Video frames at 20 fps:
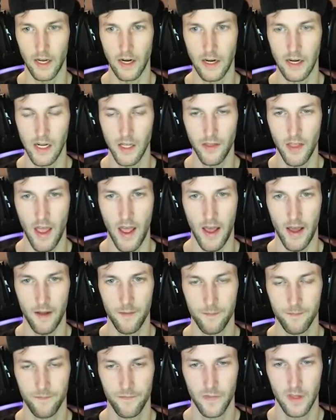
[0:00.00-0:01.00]
gonna need that.
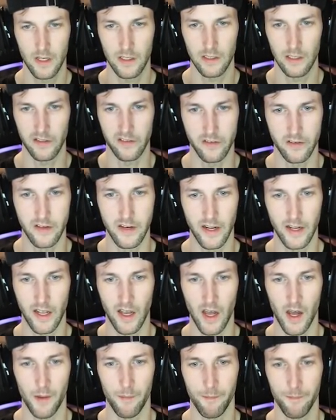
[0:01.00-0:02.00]
Let's dig
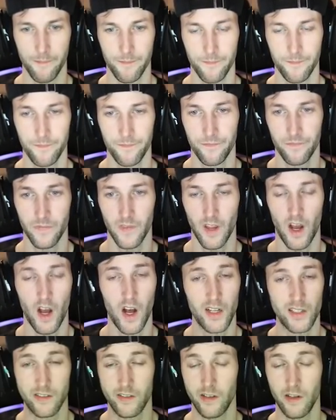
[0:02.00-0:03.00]
up
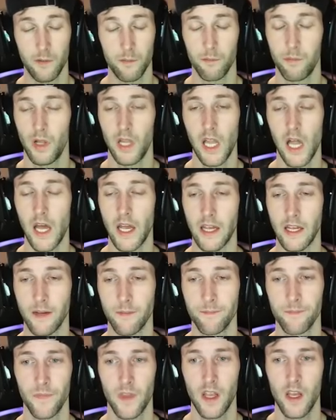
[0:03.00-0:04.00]
Hudson playing.